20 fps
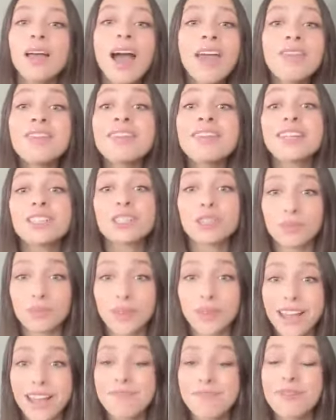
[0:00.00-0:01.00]
I think that's
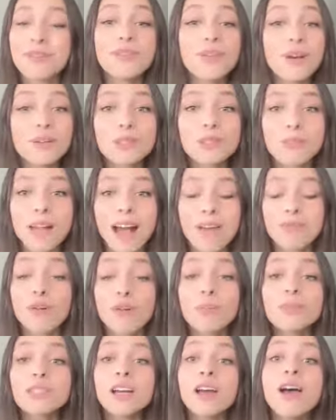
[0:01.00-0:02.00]
great for those
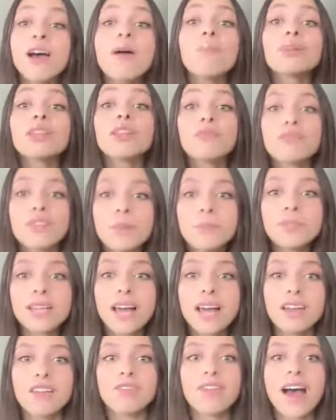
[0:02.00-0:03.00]
platforms. But the flip
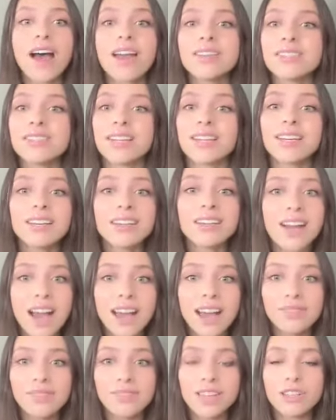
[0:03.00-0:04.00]
side of that is that it can
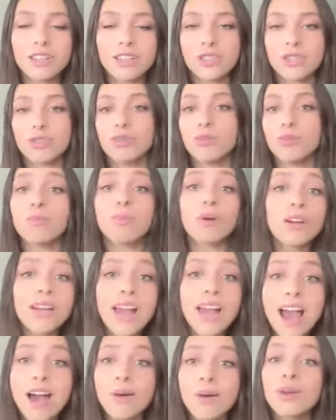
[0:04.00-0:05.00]
kind of lead to
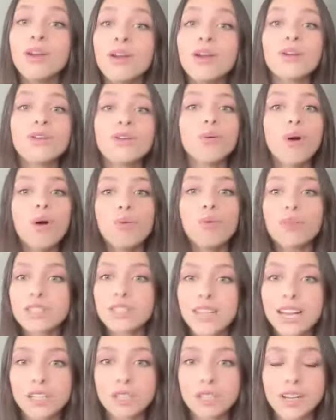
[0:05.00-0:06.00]
burnout, you know,
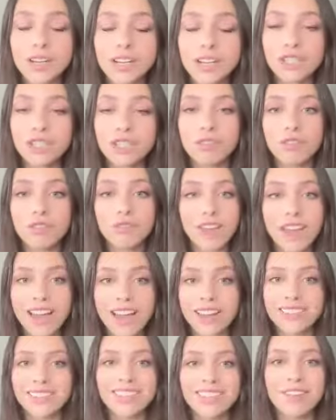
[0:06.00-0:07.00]
oversaturation of the
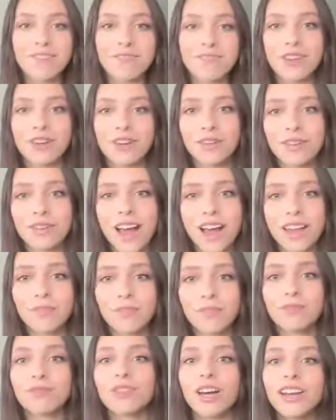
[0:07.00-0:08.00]
fans. They feel kind
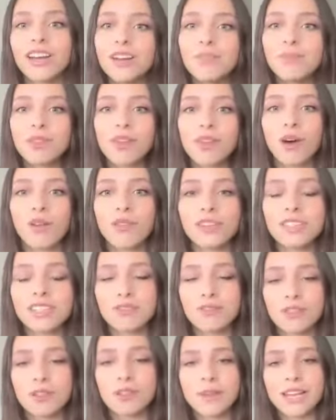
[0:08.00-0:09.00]
of flooded with all this
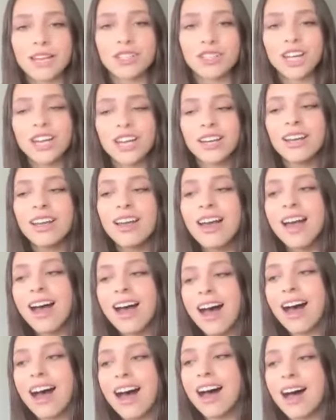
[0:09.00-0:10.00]
information.
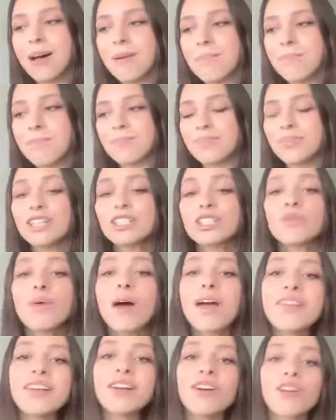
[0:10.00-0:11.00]
Um, so
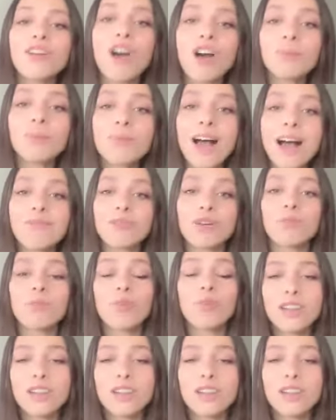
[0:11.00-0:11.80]
I think on our platform,